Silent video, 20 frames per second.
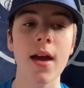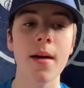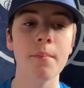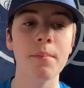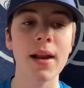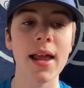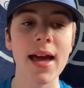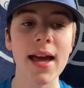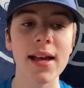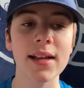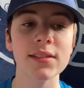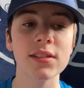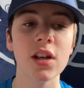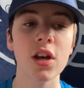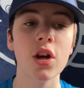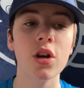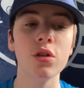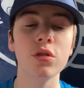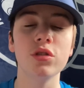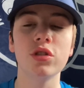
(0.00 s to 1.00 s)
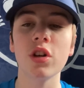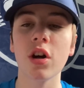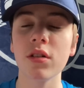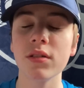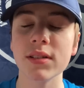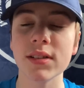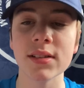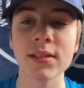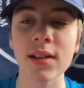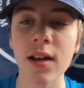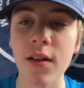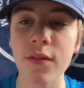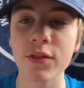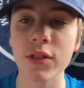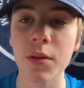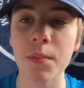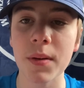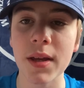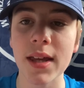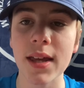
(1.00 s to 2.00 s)
players who don't deserve
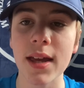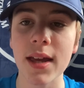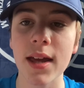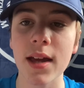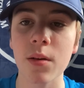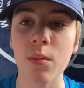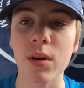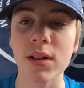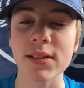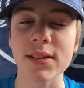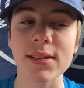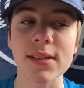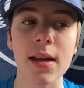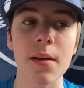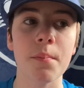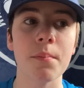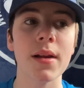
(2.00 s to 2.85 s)
to be here once again.